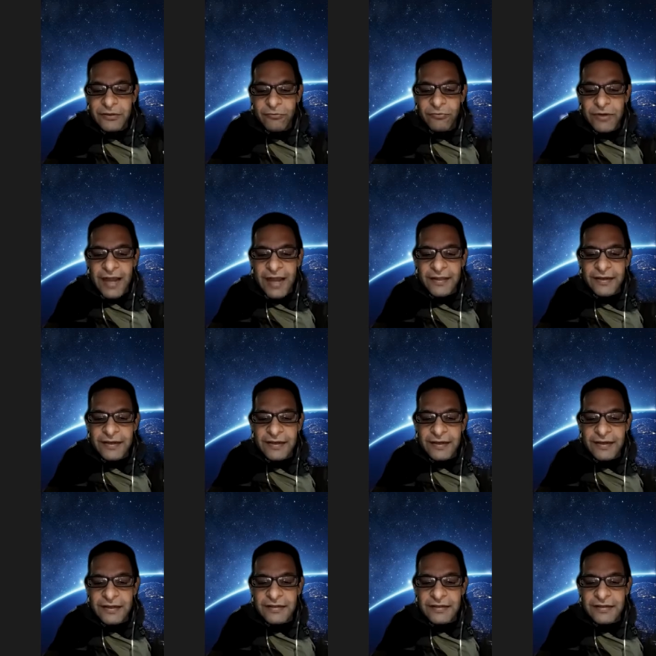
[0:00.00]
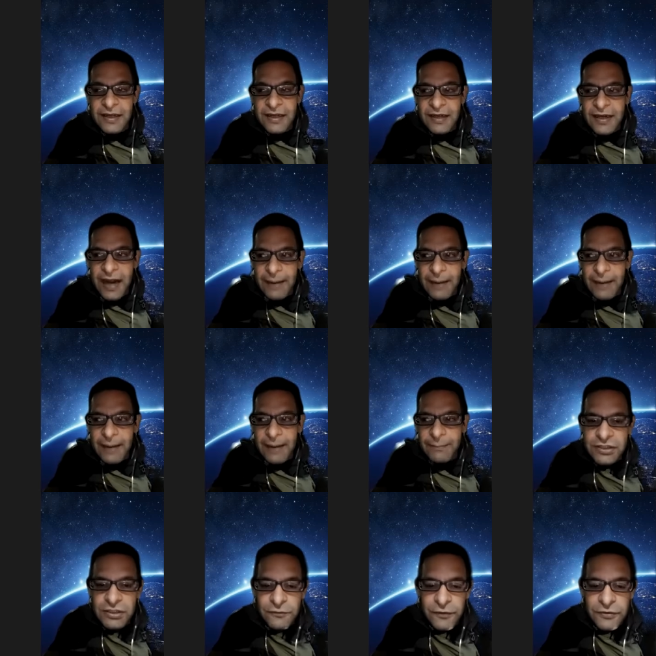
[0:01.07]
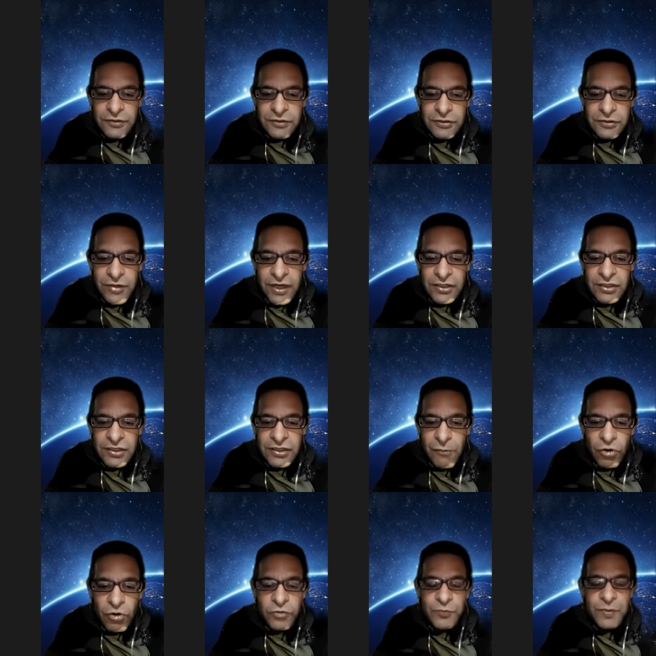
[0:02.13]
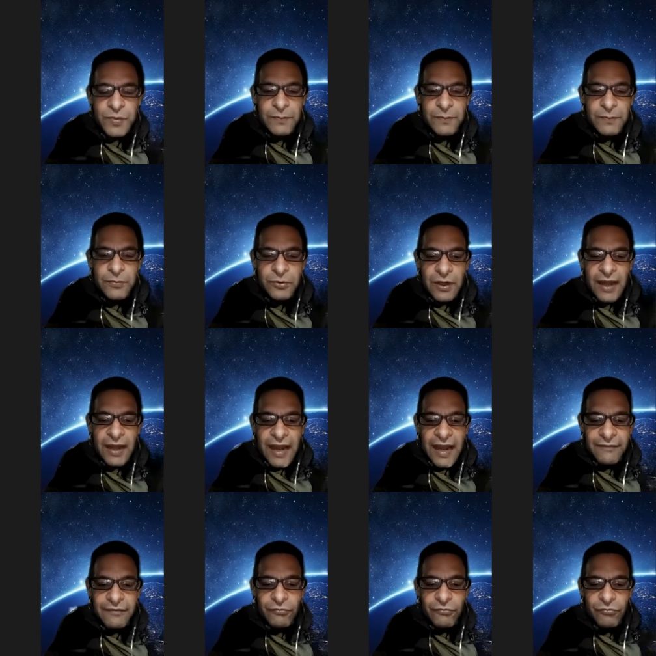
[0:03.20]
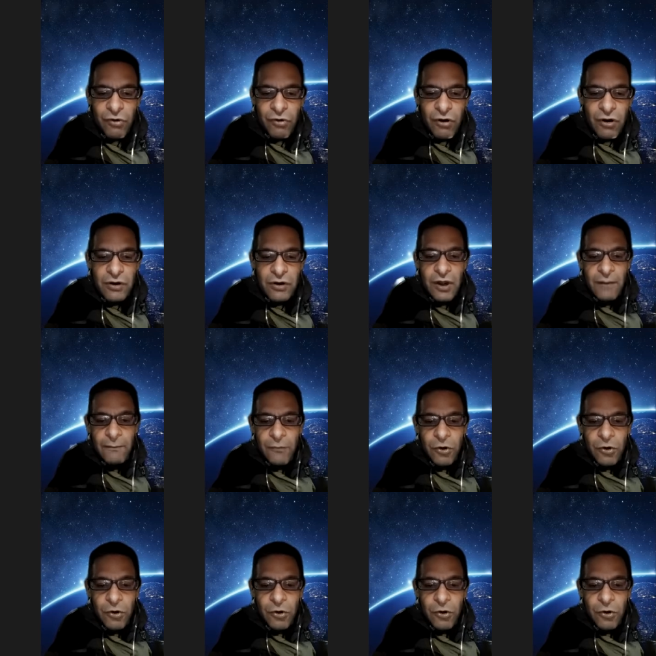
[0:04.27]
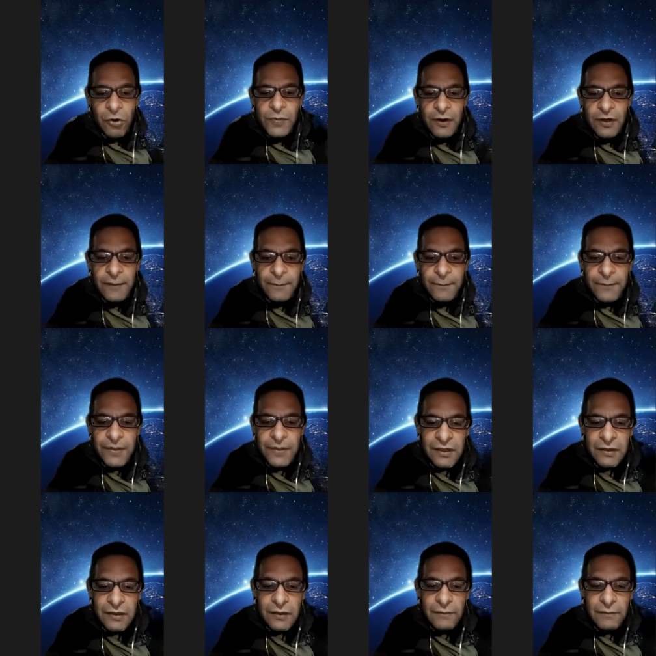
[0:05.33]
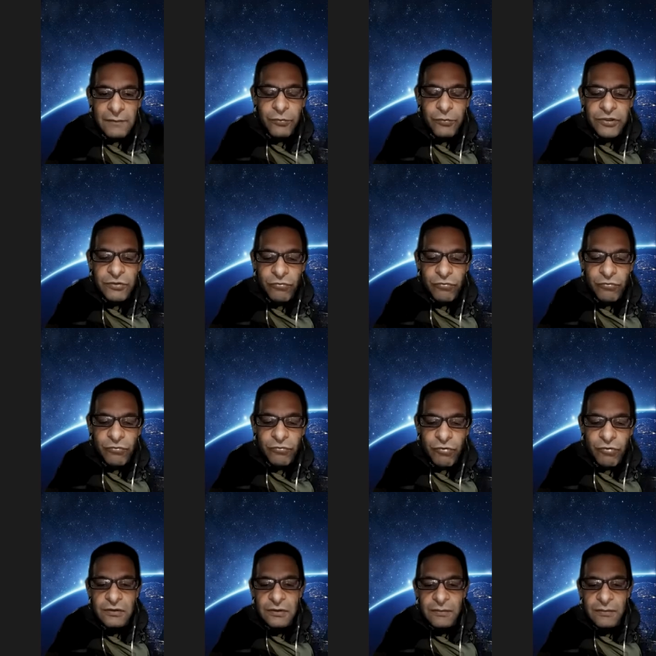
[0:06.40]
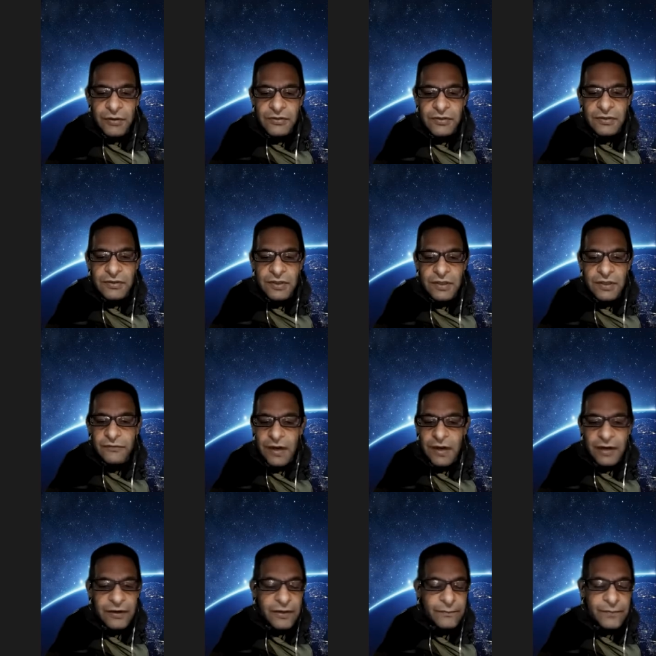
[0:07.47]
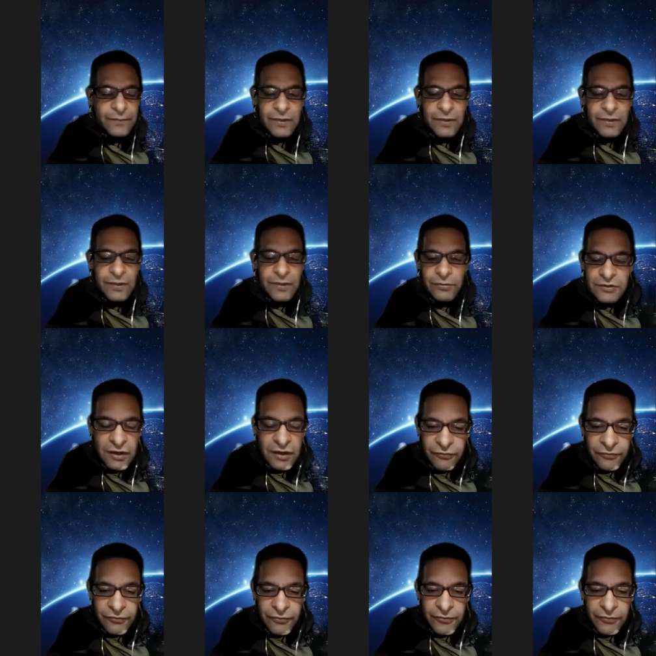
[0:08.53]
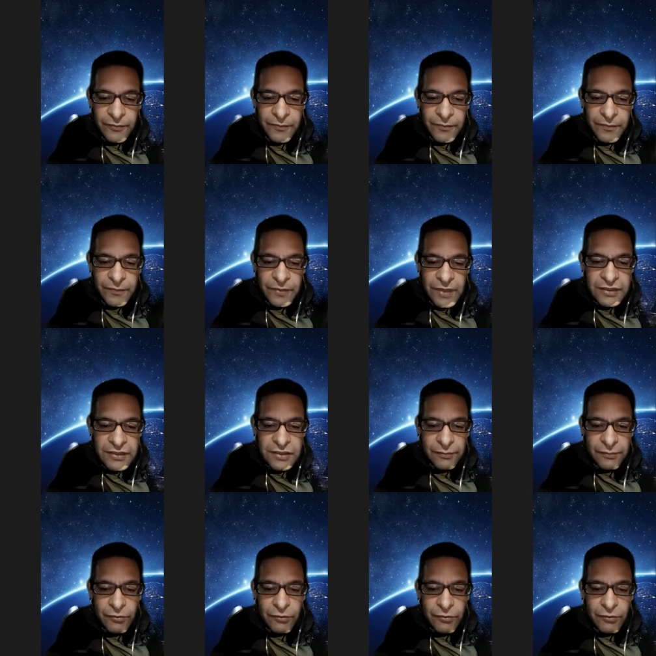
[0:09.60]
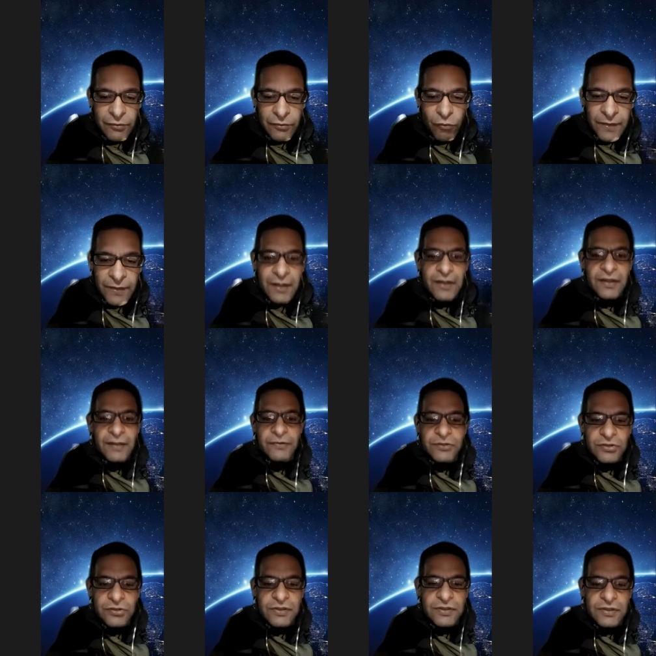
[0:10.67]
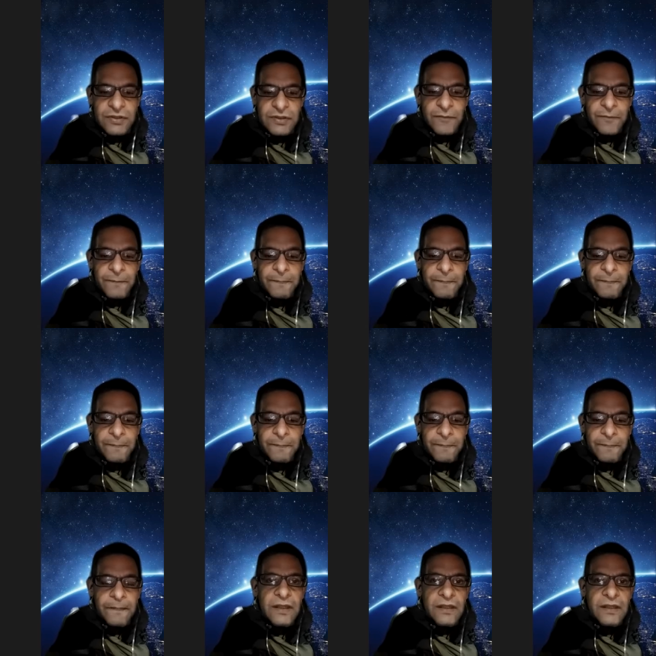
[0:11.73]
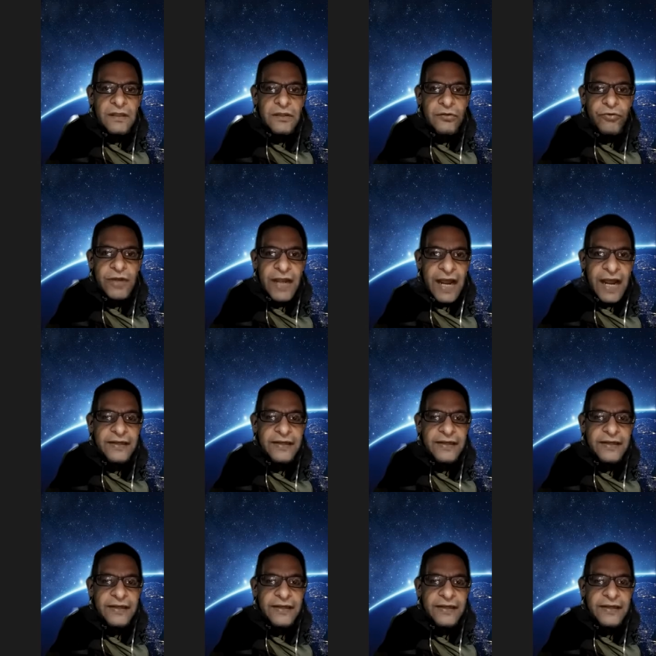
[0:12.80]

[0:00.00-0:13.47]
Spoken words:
But the reality is competition versus creation. Most people have it wrong. Most people are competing, but with the wrong person. You've got to compete with yourself. That's number one. Number two is the